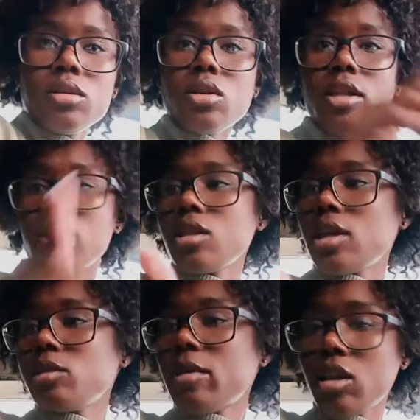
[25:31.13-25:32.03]
So I think
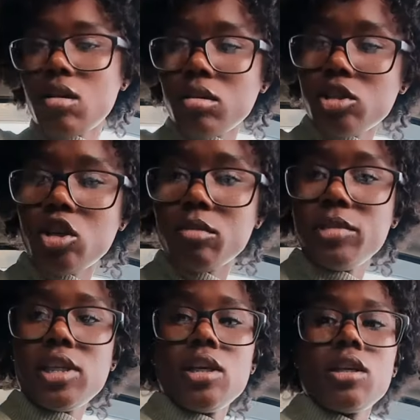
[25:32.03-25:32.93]
that's my long-term
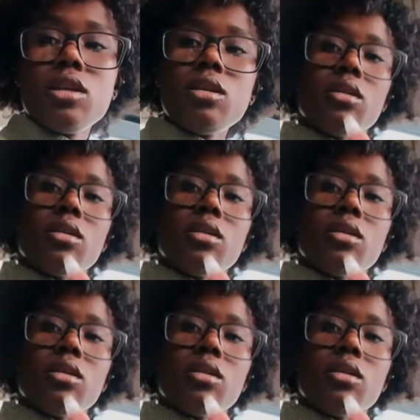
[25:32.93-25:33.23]
ticket.